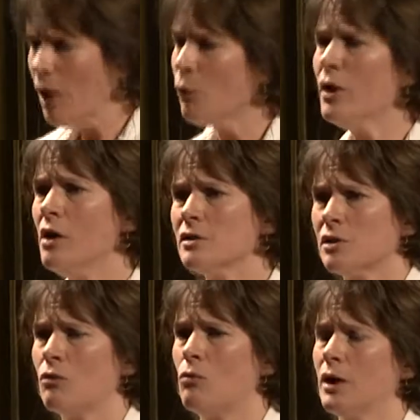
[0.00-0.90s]
We
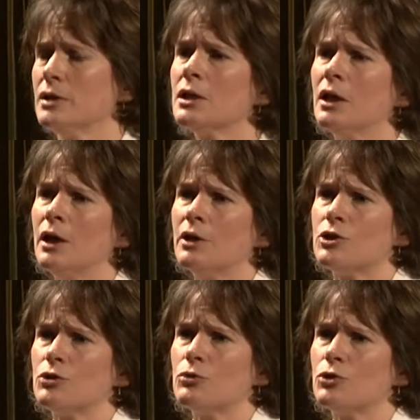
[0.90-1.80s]
also want
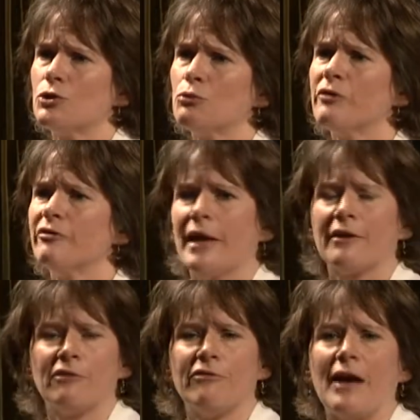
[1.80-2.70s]
to, to reflect
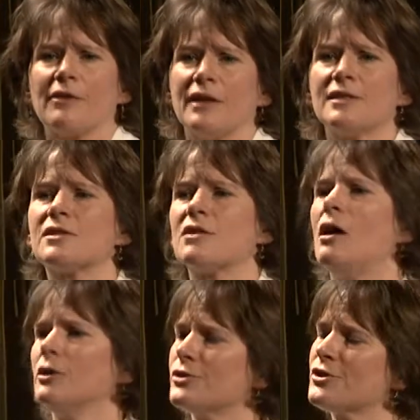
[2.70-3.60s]
the fact that
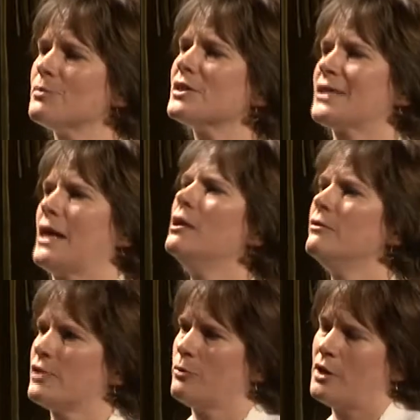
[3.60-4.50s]
scholars
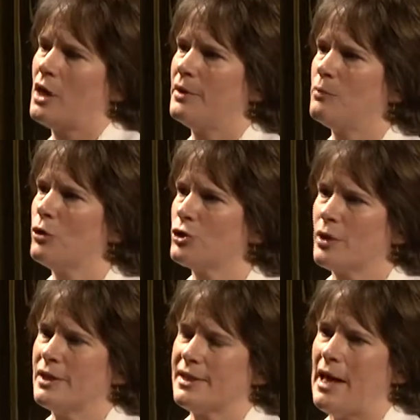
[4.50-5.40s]
themselves are becoming more
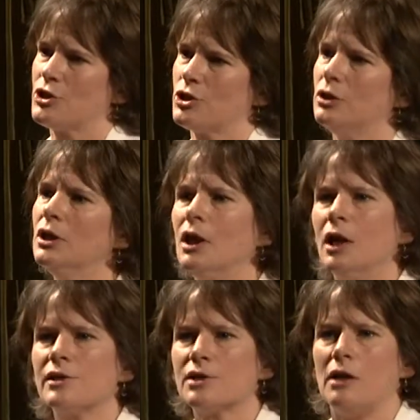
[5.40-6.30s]
transnational.
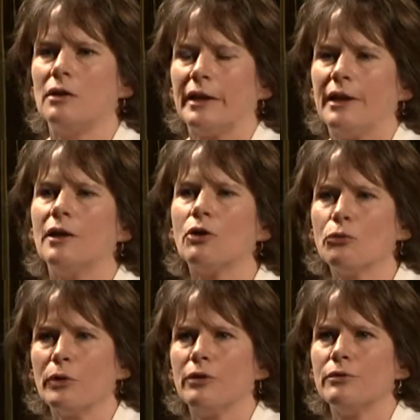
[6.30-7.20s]
Scholarly
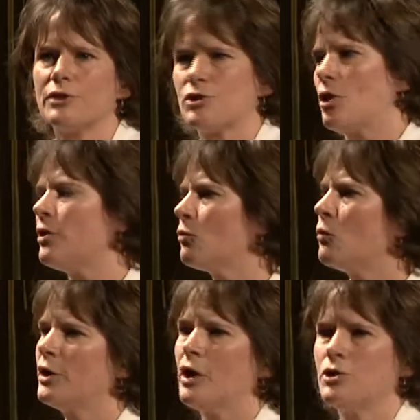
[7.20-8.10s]
careers start in
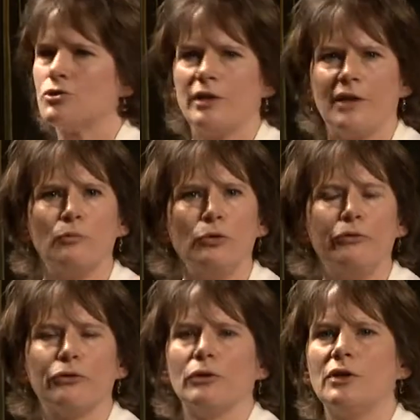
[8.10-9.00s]
one country, then move
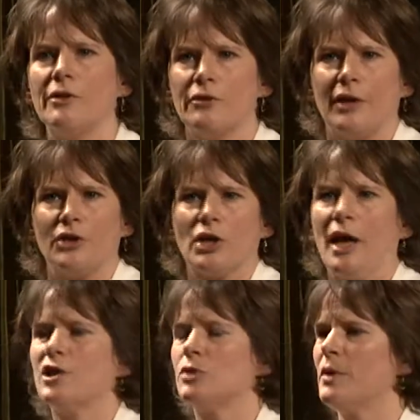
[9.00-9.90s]
through another. The
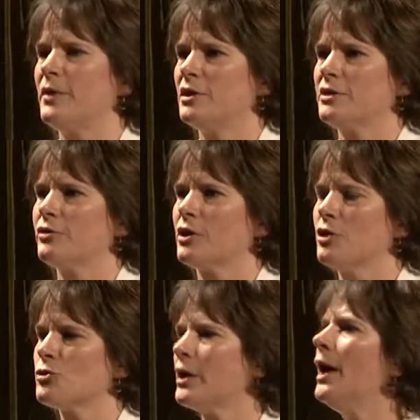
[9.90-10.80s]
education may be in a different
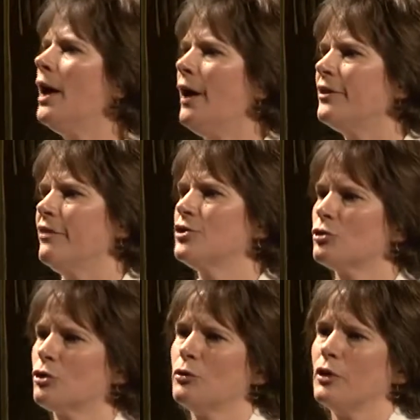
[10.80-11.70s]
country, and the eventual
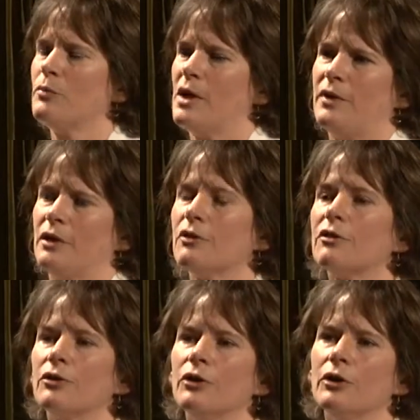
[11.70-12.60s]
career may be in a
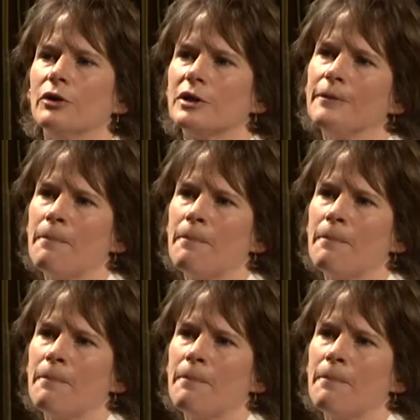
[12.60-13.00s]
third.